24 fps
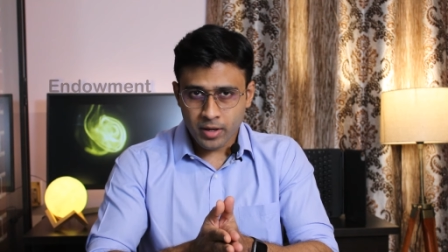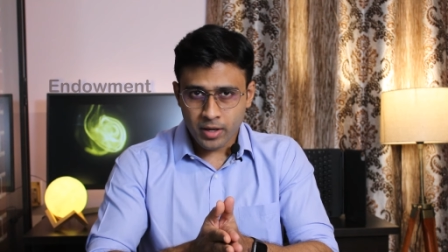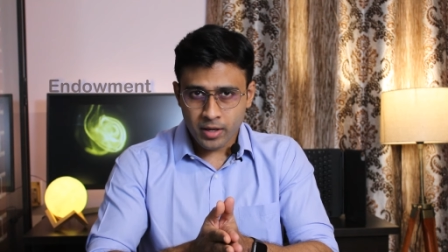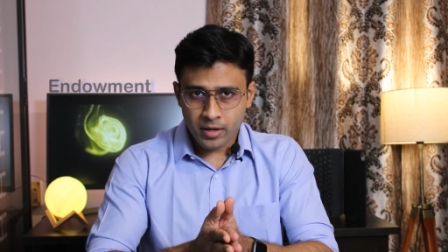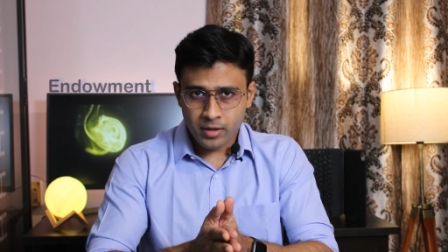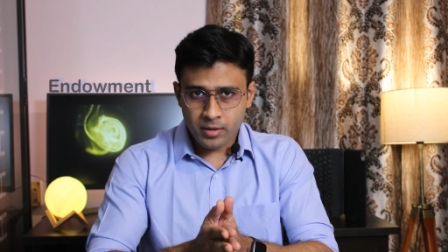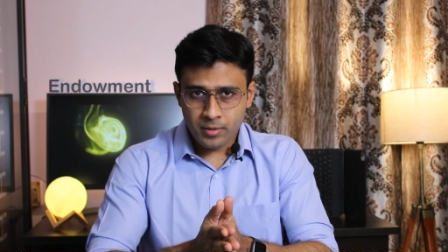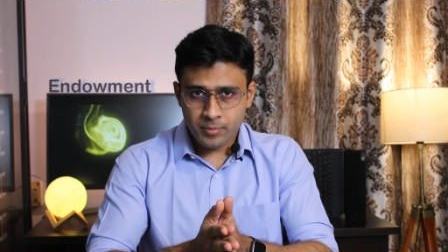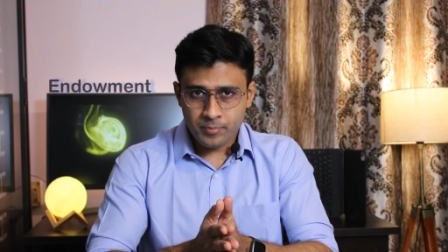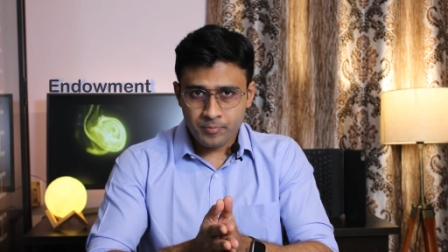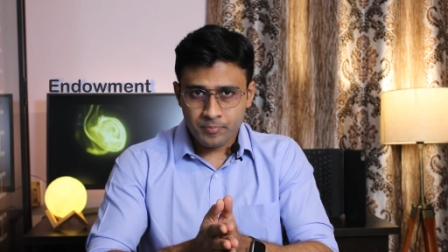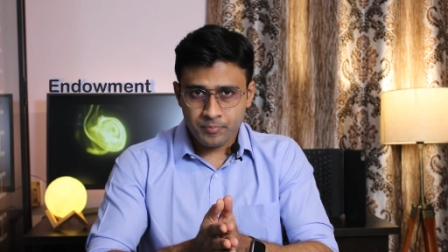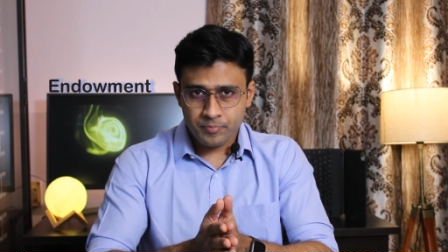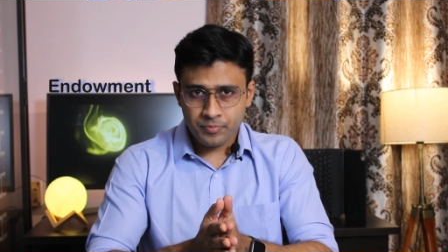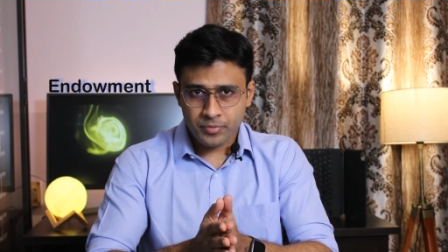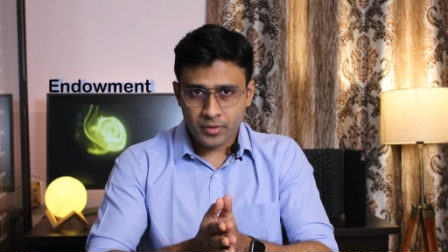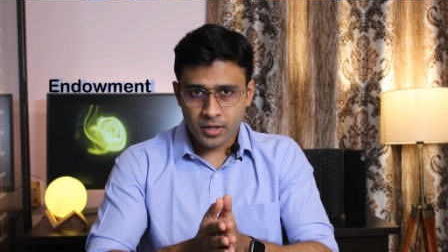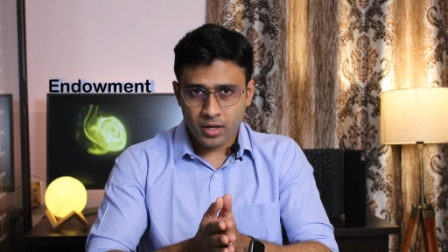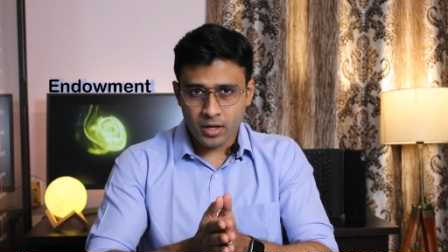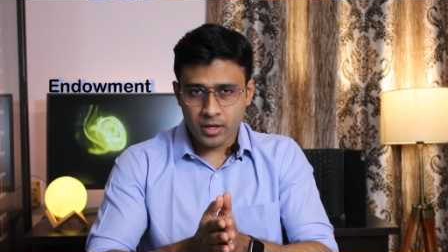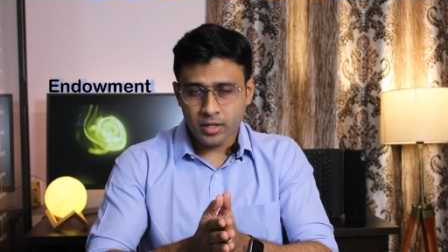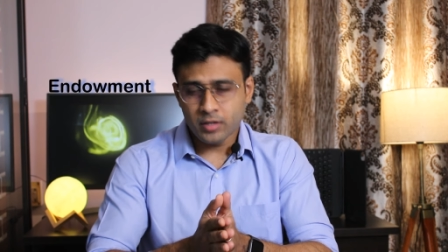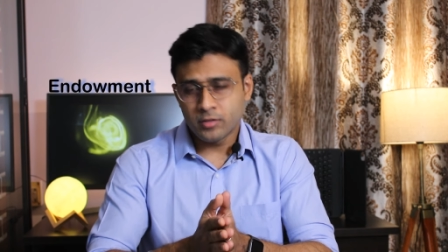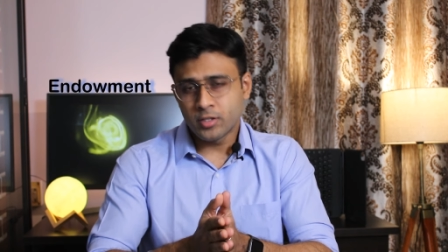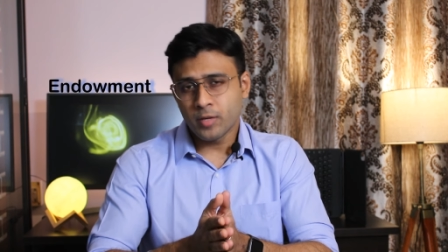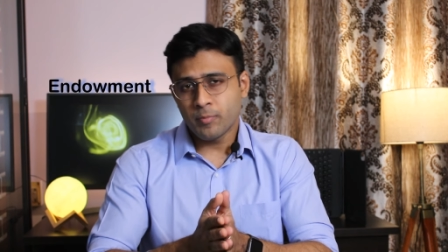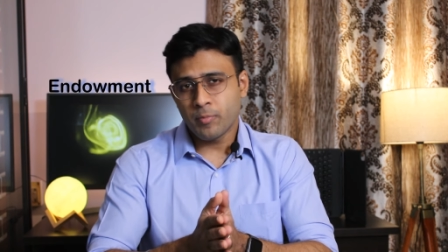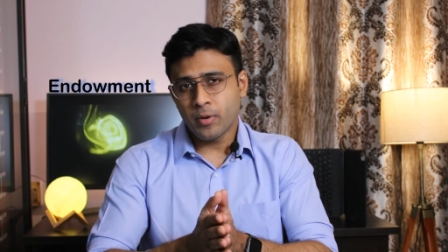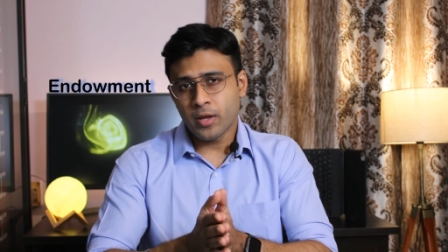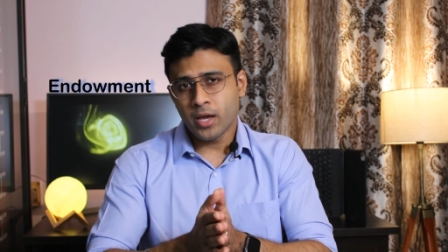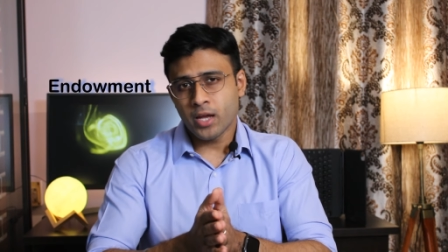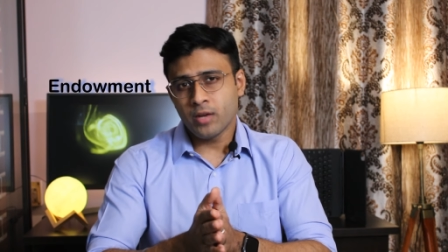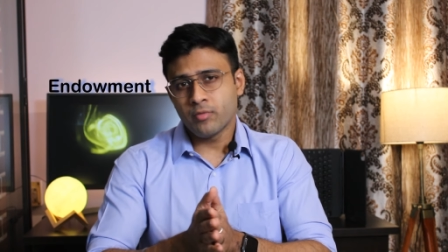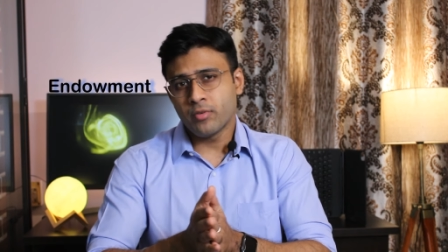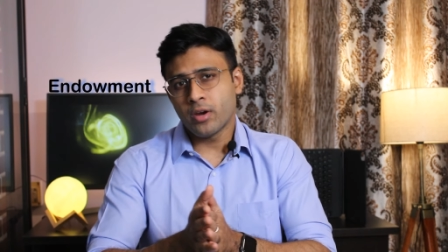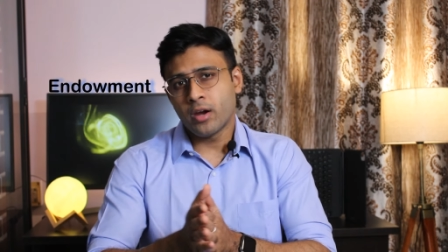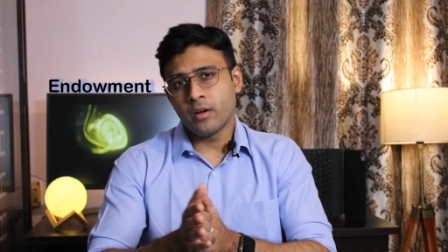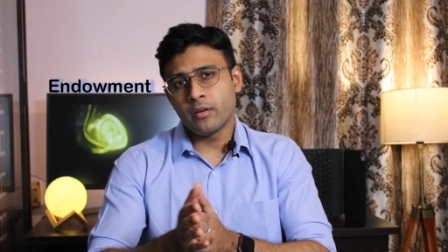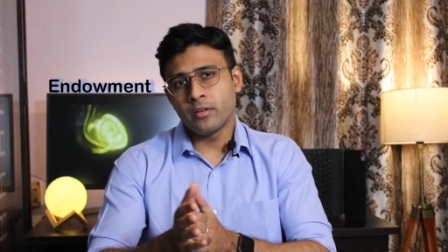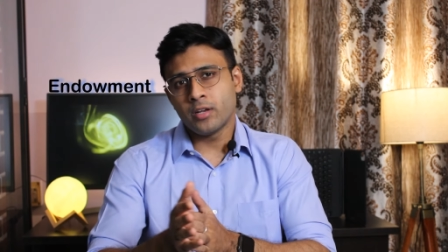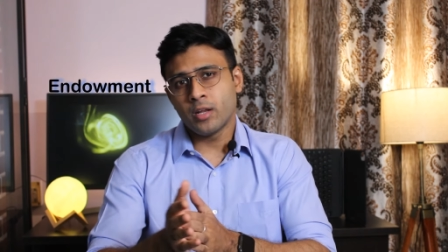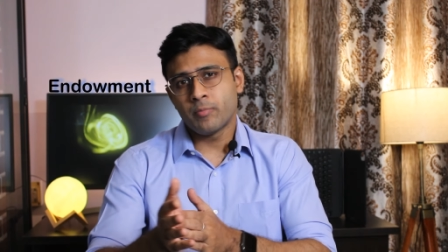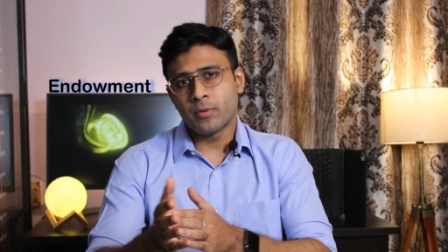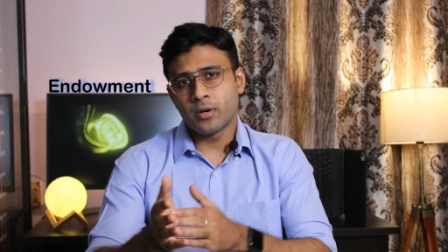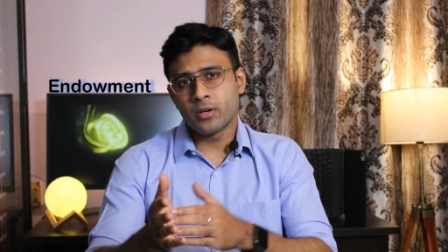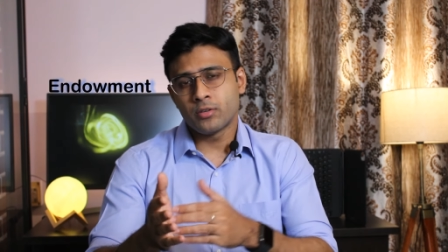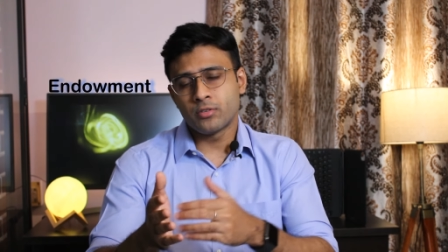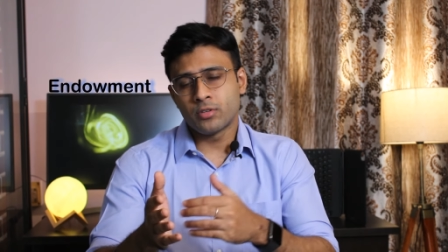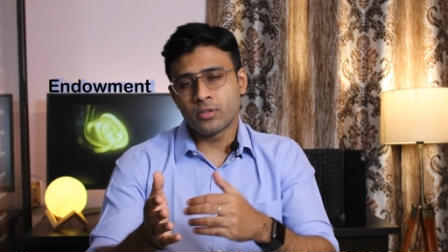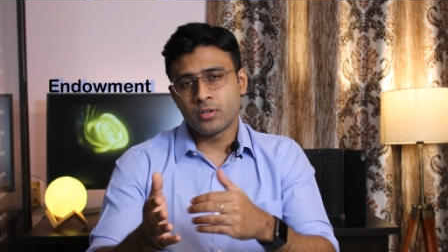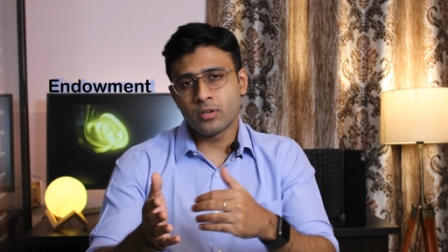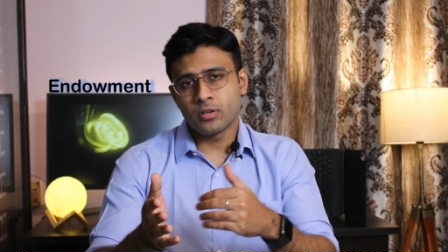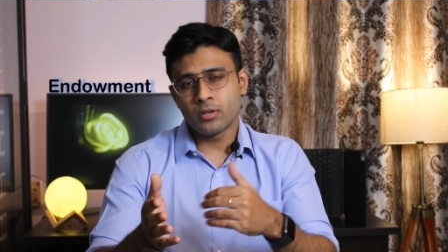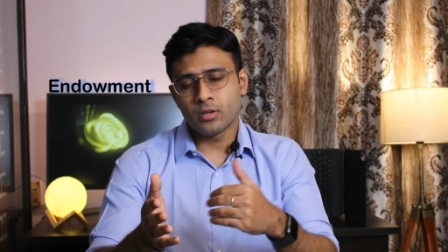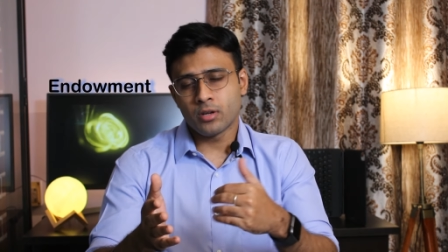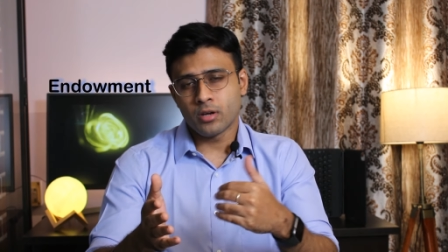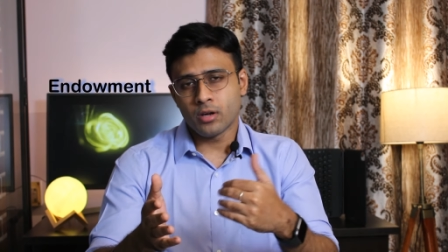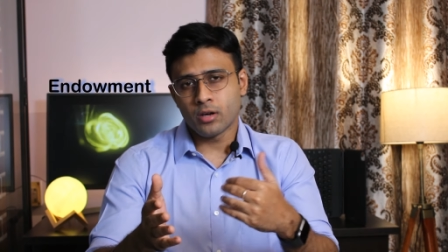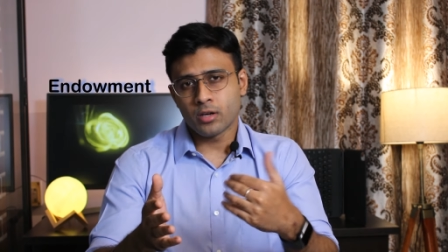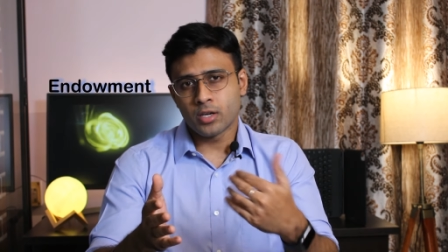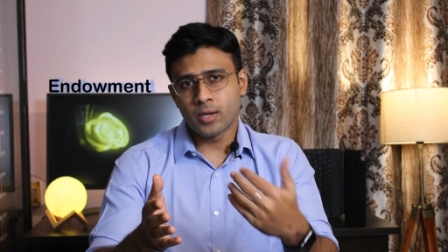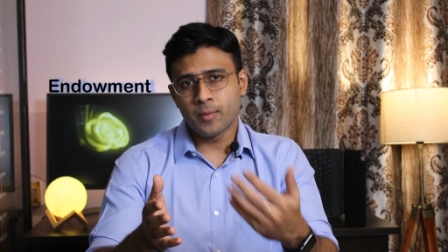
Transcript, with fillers: plan, uh, it's a plan wherein a person uh,